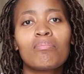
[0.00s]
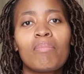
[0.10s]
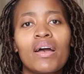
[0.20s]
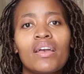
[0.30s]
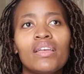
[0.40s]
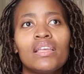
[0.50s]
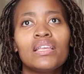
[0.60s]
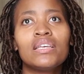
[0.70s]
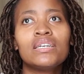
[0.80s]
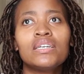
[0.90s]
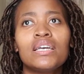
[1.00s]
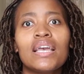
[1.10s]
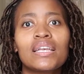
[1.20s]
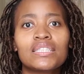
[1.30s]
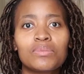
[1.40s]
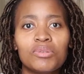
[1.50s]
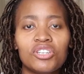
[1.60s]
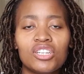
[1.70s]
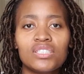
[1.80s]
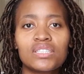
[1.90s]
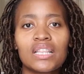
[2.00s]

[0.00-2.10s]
my experience.